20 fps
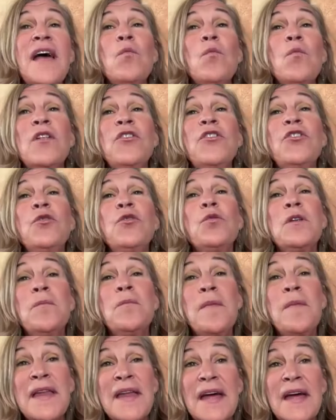then once you
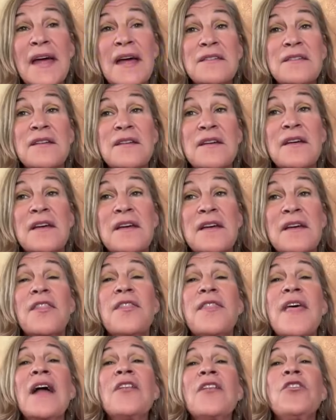admit it,
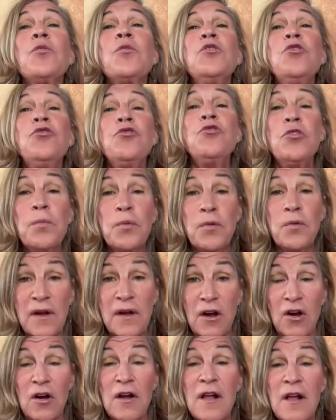that's when you do the
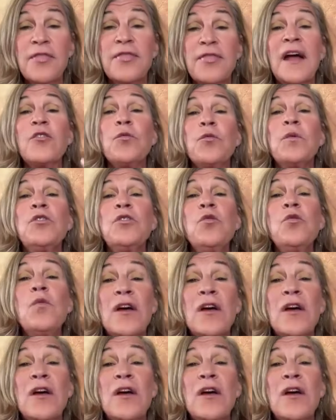prayer. That's when